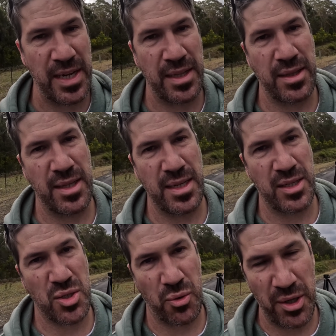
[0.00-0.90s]
in
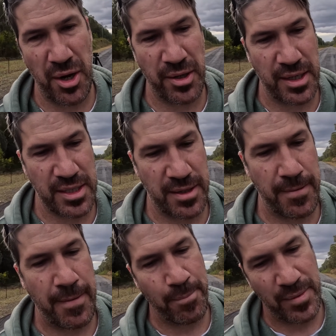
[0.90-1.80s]
the Toyota. So
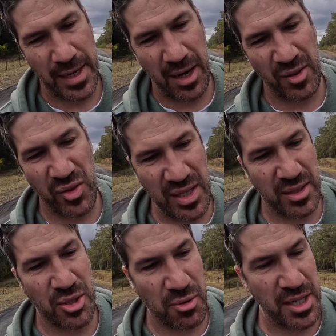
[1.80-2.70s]
yeah, I
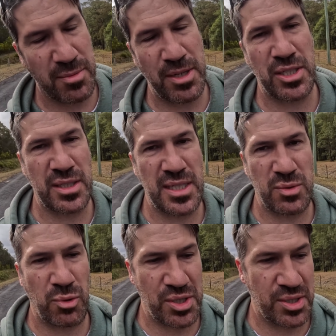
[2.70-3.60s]
think the transmission
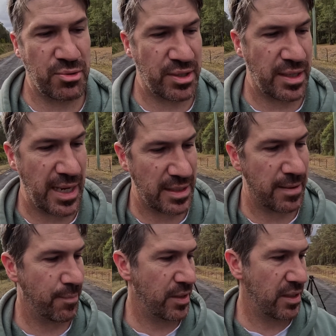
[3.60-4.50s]
is what's doing that.
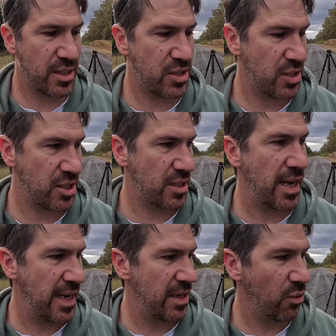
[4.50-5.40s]
It's just
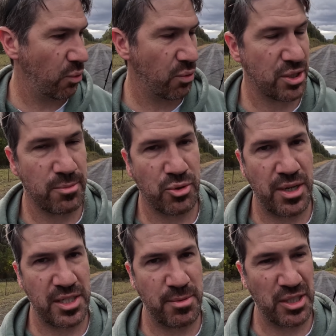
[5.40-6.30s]
an awesome
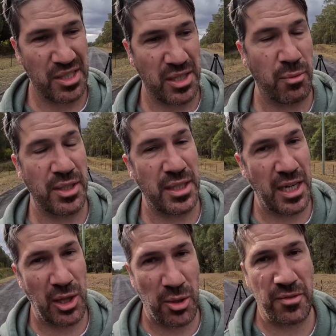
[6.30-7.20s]
transmission. It's no wonder
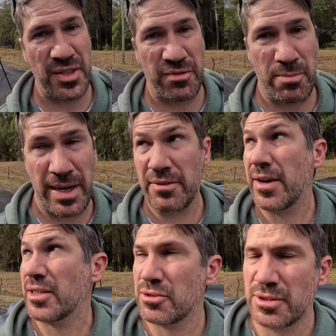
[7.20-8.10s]
a lot of different
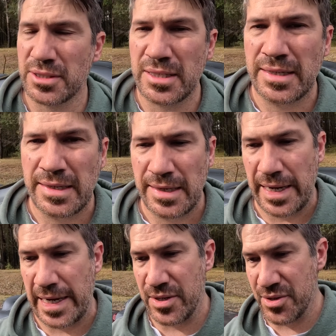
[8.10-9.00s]
manufacturers
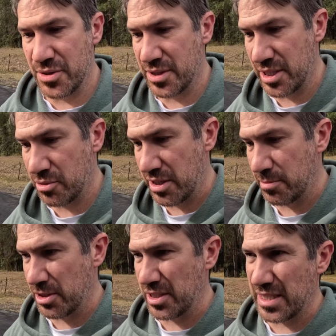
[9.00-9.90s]
use this
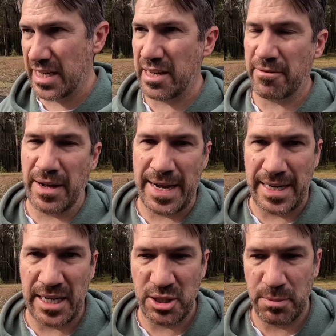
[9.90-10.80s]
transmission. ZF,
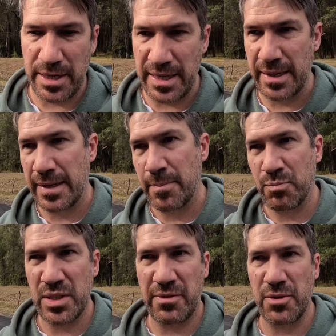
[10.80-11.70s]
8 HP,
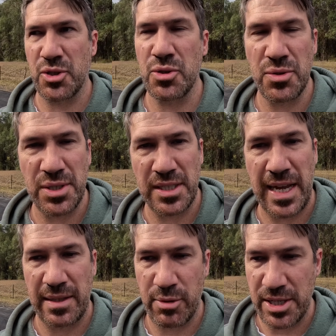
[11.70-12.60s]
different tunes and
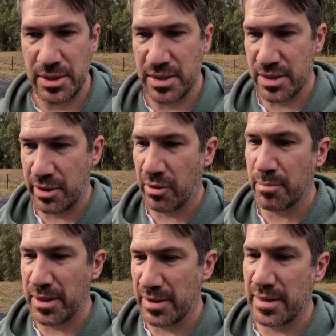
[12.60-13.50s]
calibrations and so
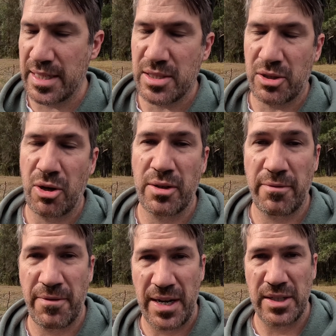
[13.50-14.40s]
on, but that's the kind
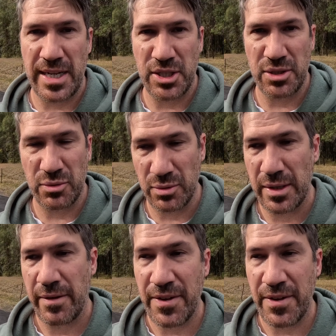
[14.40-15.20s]
of foundation of